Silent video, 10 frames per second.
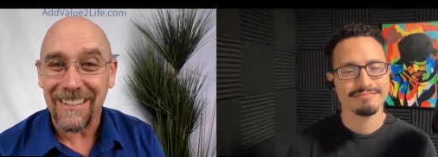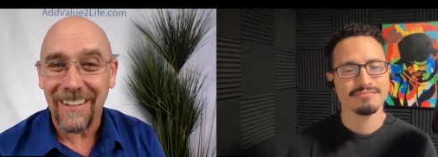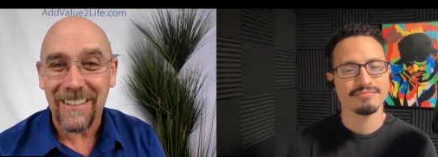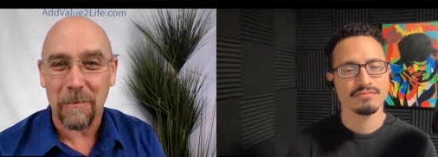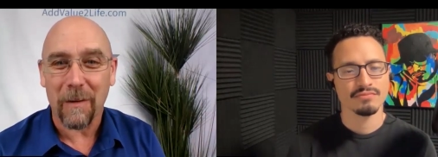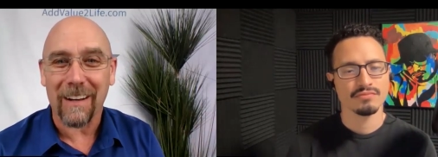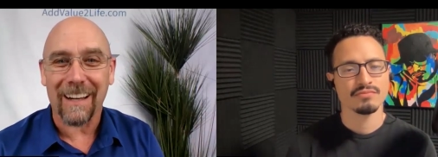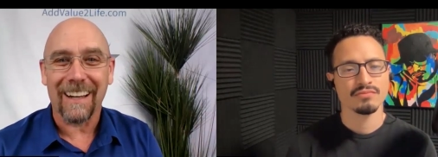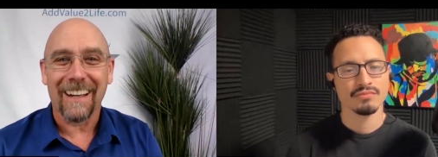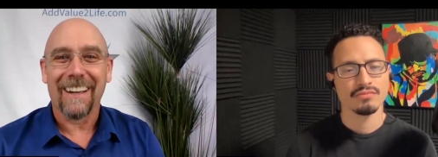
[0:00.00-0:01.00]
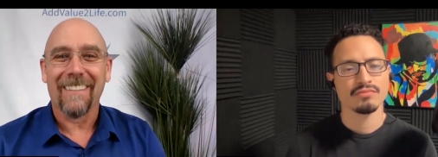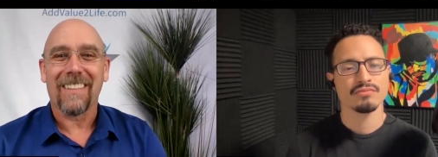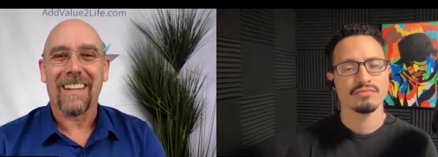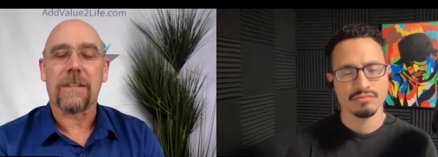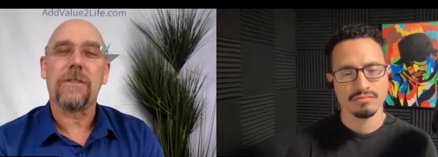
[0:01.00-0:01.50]
Speaker 1: tons of money.
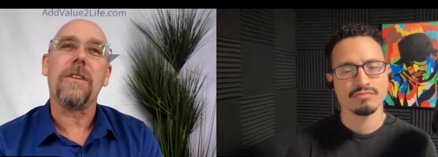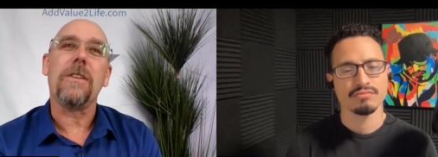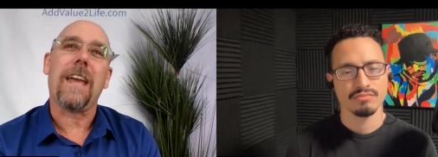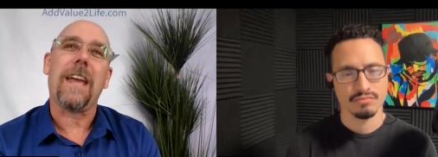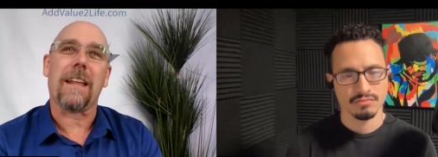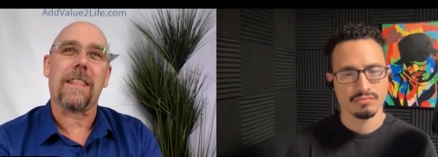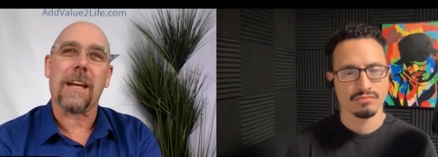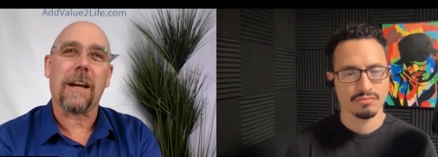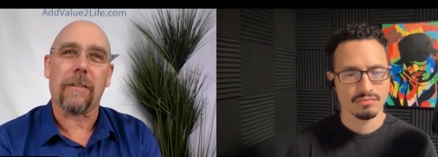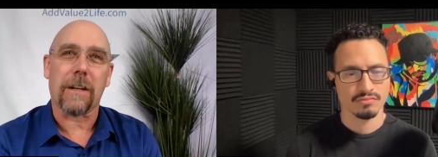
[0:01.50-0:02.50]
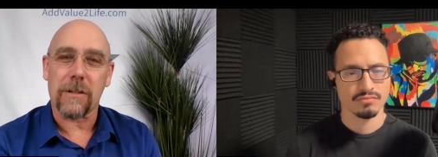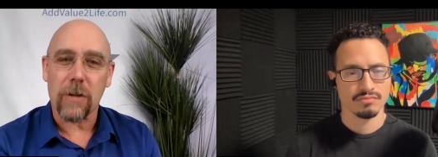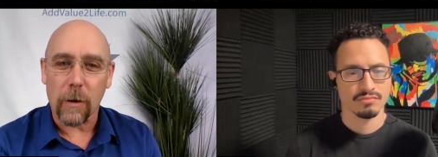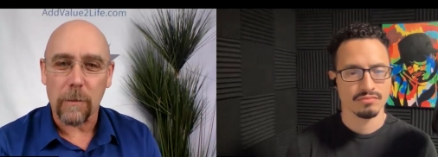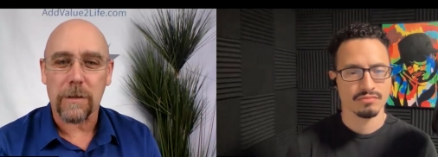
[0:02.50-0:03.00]
And so you can't think of it in
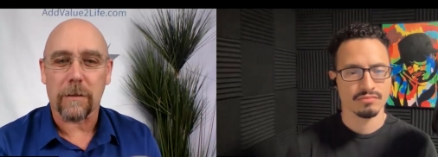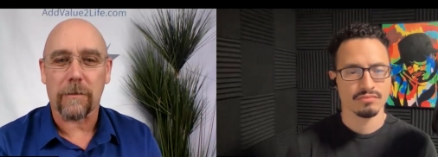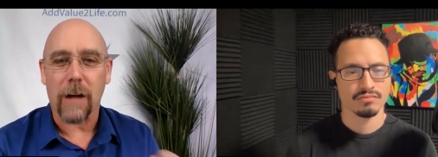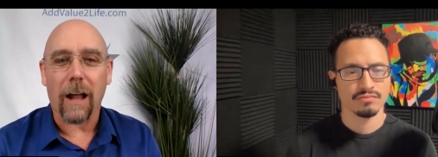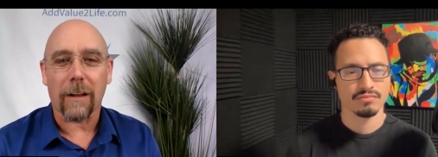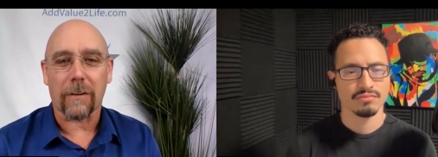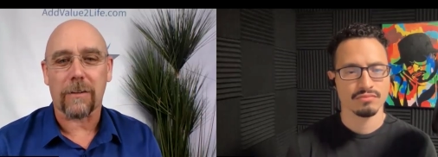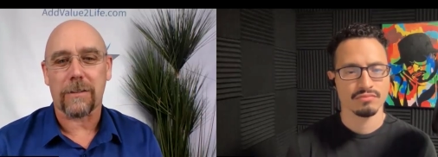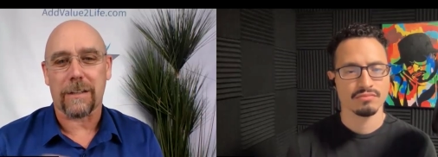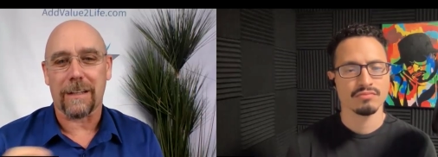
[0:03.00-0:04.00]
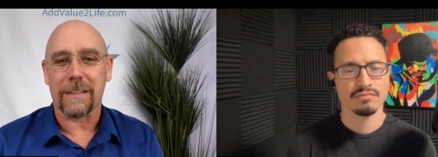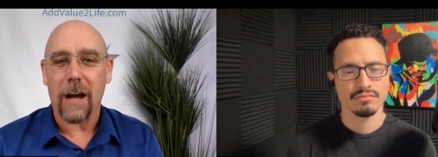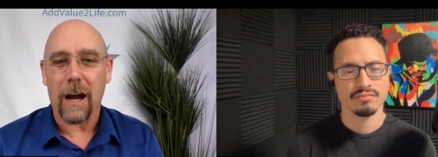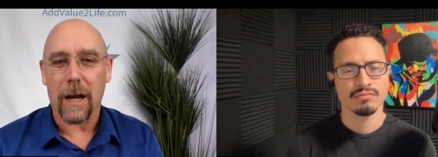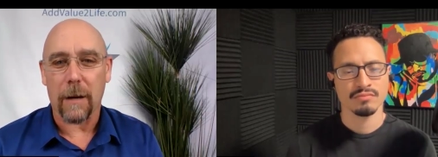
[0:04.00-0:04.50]
terms of dollars and
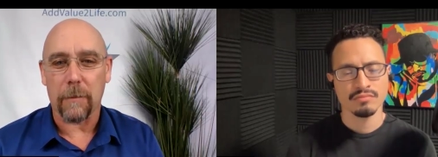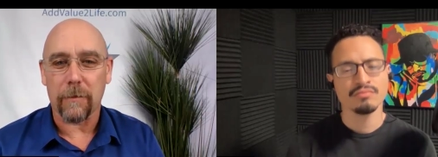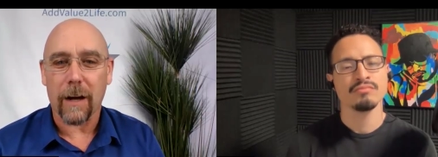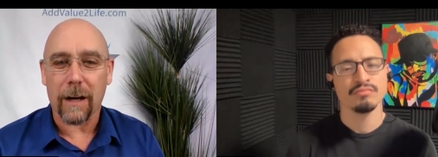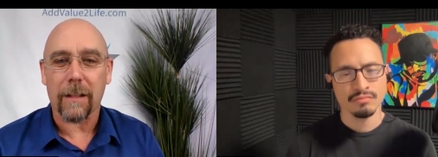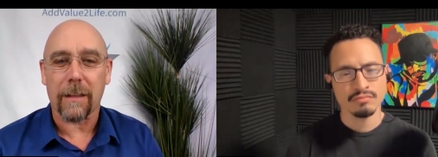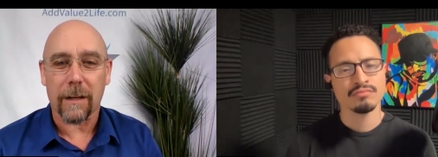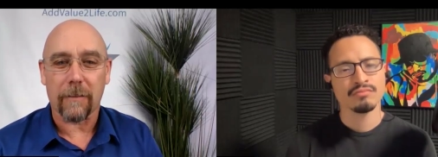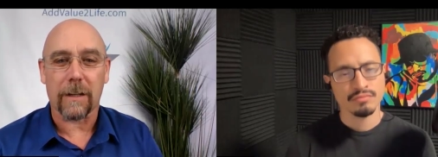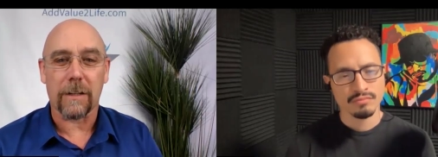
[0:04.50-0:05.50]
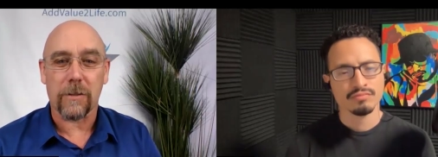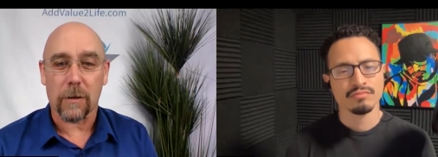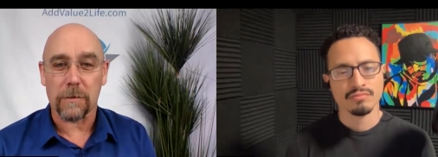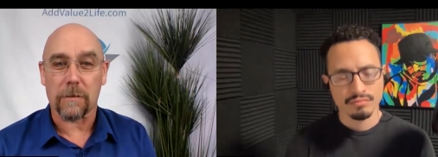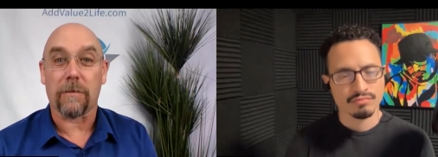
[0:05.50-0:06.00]
time. You've got to think of it in
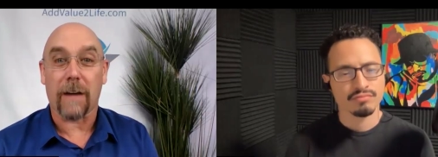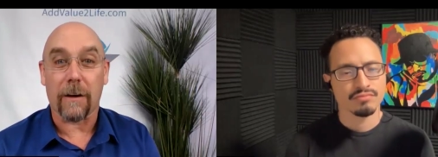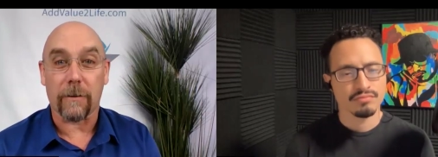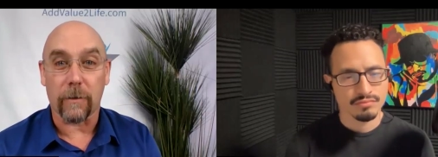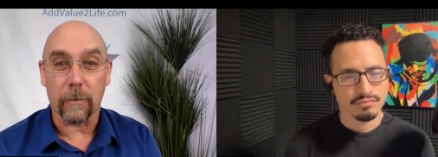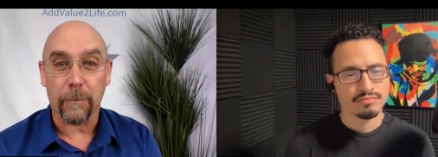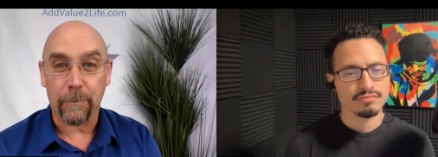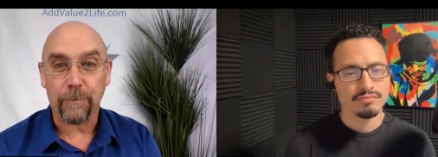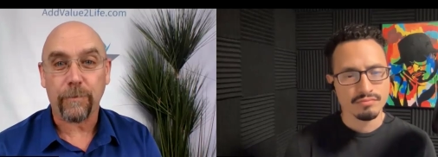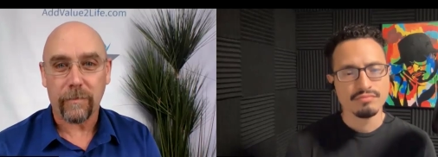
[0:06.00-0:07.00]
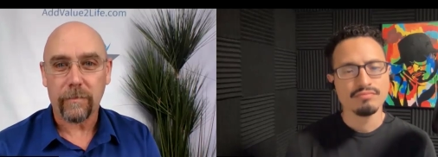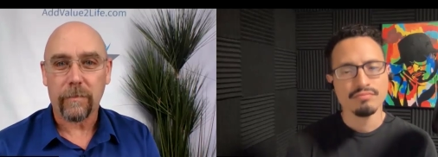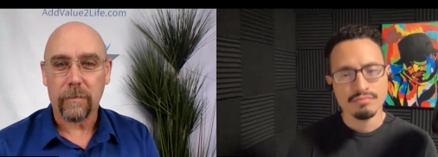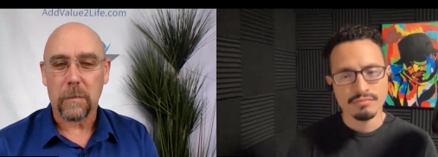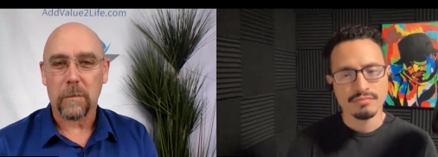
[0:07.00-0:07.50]
terms of
Speaker 2: value
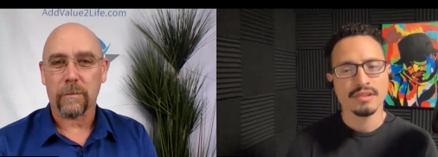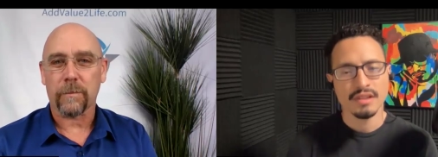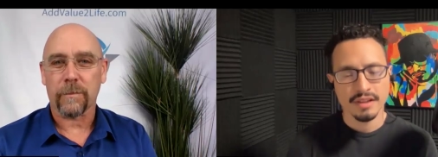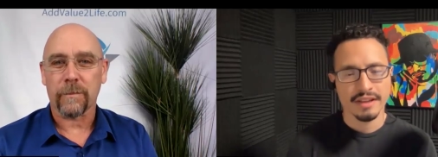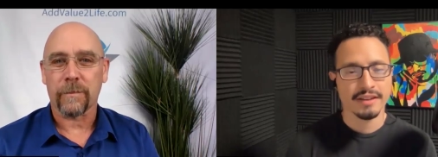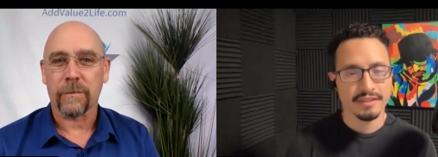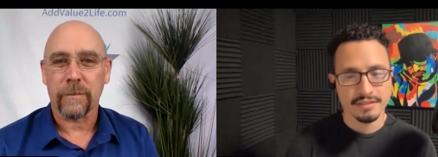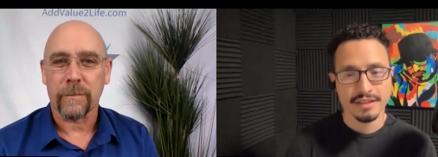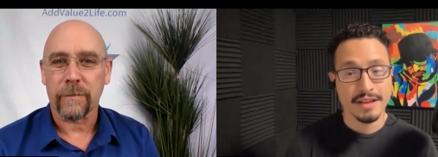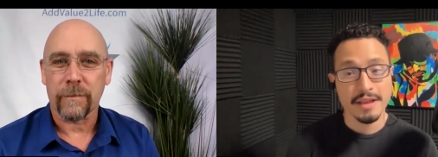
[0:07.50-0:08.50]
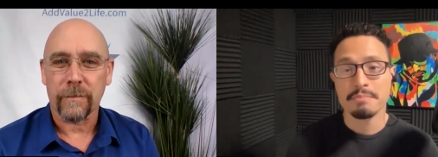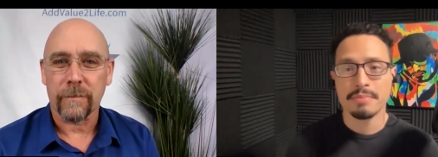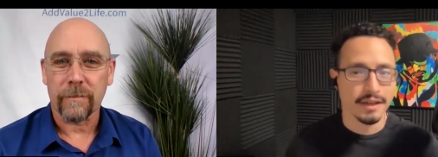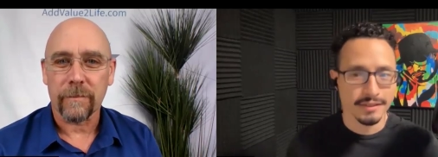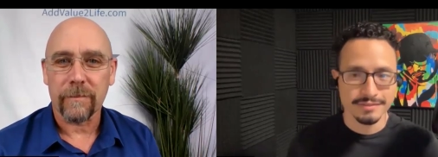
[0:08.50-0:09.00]
and an
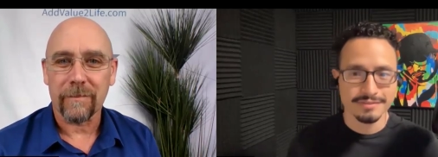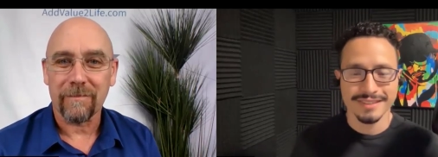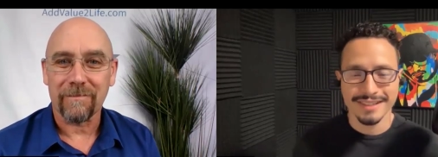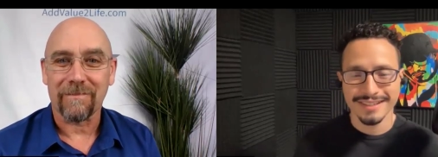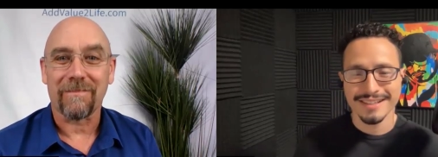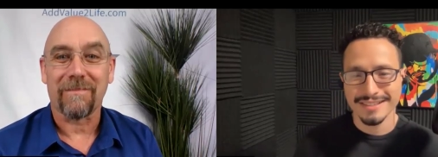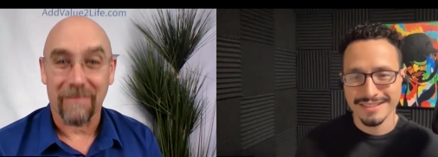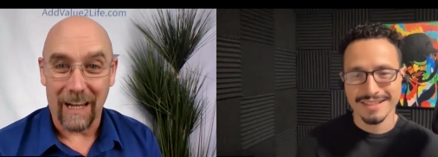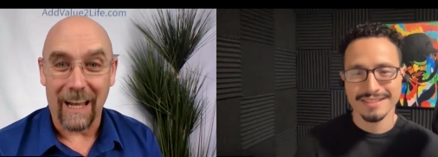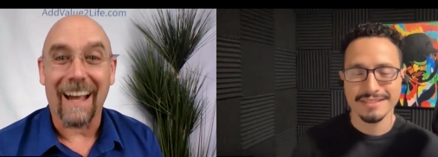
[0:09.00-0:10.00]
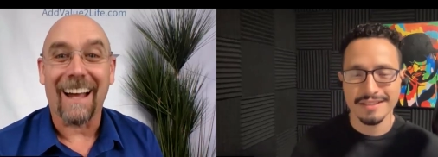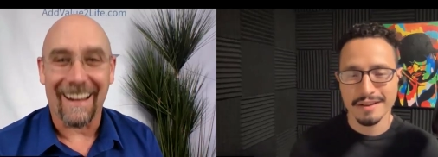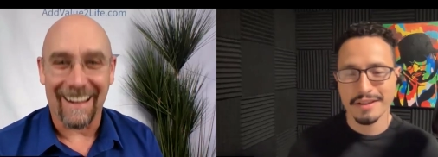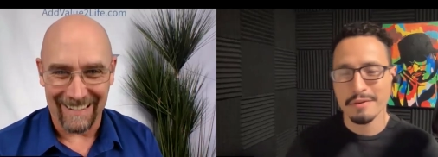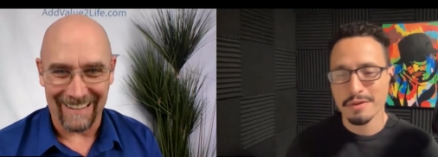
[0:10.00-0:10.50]
impact. Uh, that that's
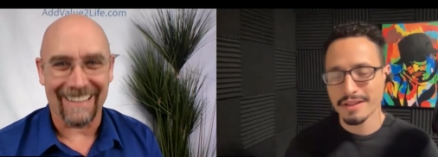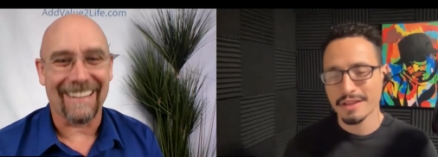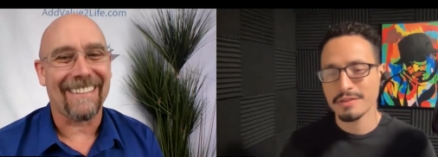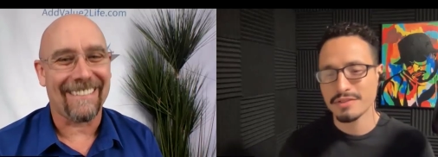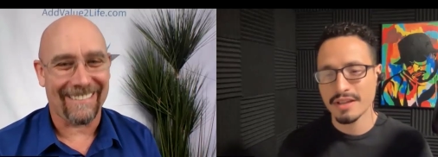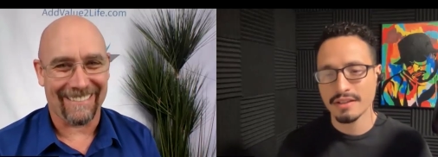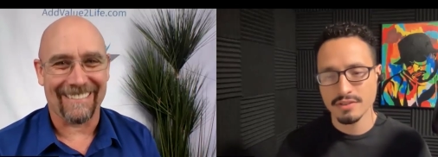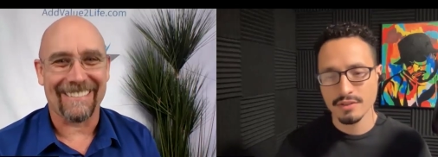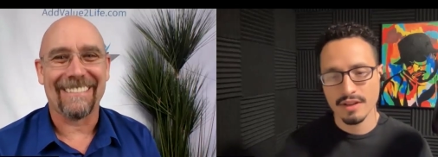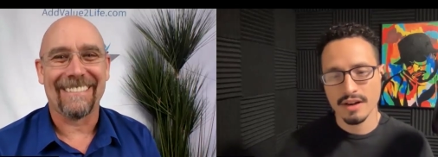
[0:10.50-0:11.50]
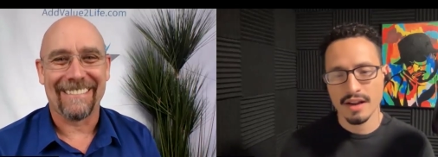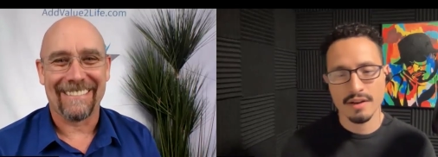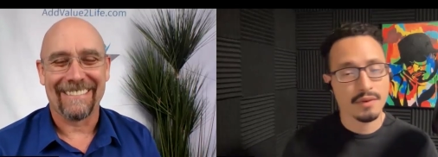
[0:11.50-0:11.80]
that keyword that you said too that I, I